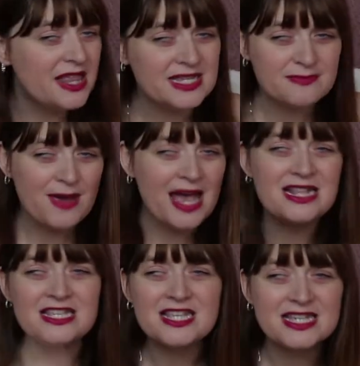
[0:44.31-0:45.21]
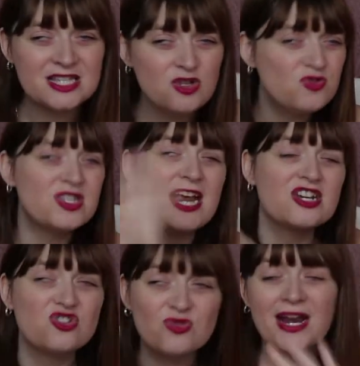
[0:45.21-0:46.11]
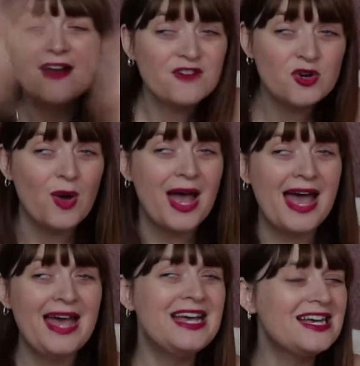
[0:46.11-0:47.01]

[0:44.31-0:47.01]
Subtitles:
there's pens, there's new stationery everywhere,